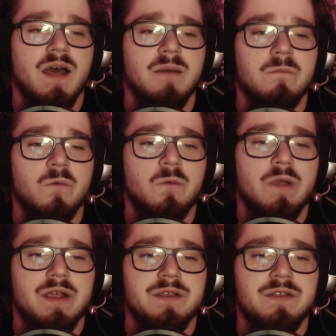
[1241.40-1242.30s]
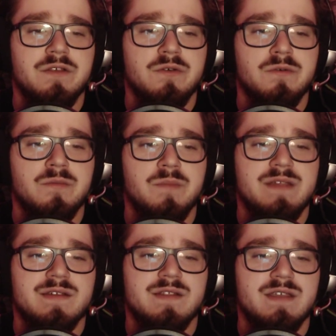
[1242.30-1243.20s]
where you
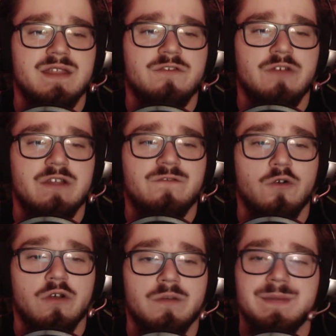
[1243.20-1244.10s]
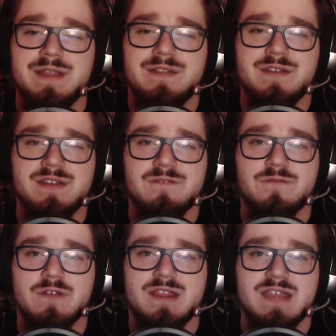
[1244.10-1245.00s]
basically can transform into
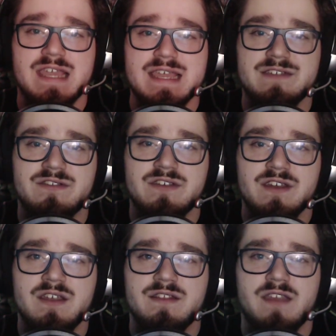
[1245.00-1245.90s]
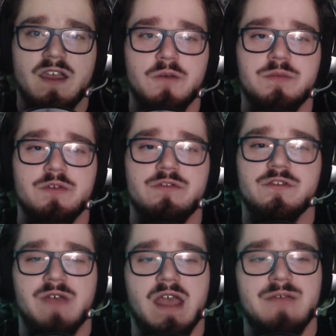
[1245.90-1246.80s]
different things to help you
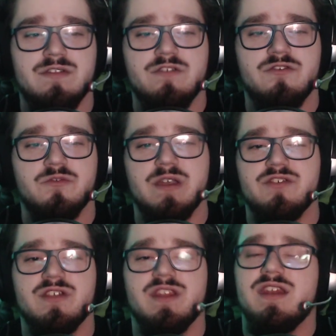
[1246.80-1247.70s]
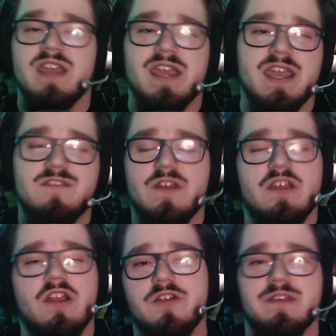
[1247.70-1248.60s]
survive a situation, and it's very
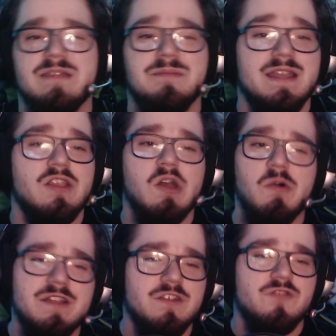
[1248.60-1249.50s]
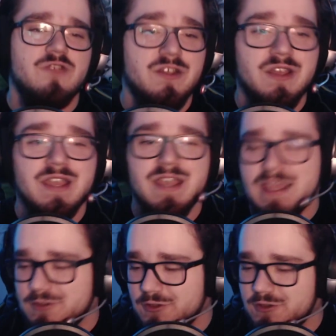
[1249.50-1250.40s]
hard to explain. Go watch the trailer.
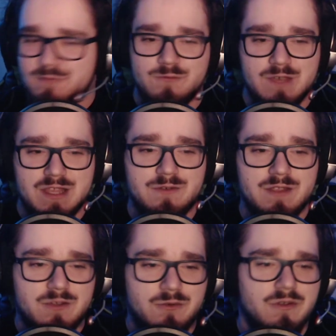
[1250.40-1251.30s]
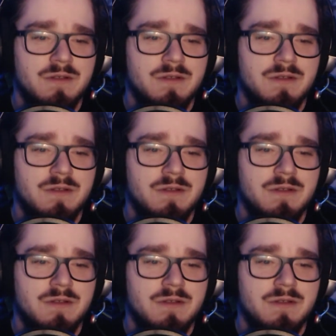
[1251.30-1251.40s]
It looks really, really cool.